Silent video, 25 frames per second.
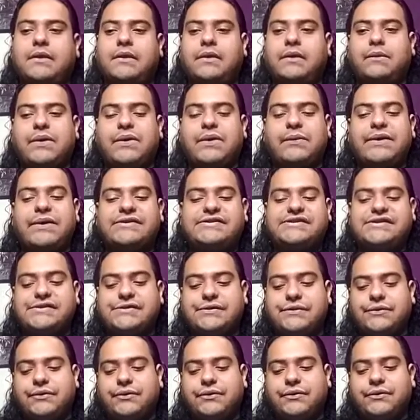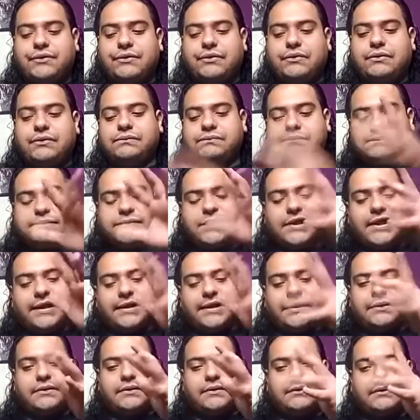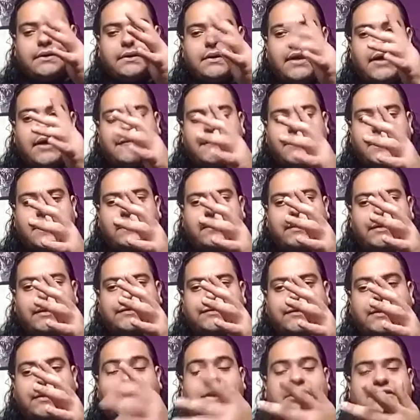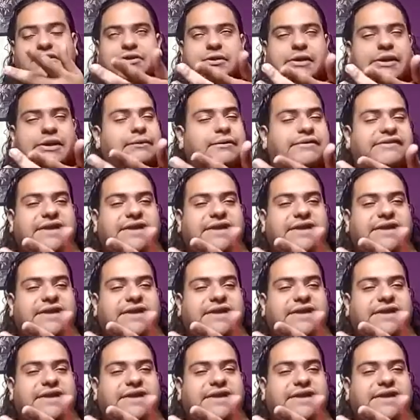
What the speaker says: We went to like, I forgot what it's Terlingua,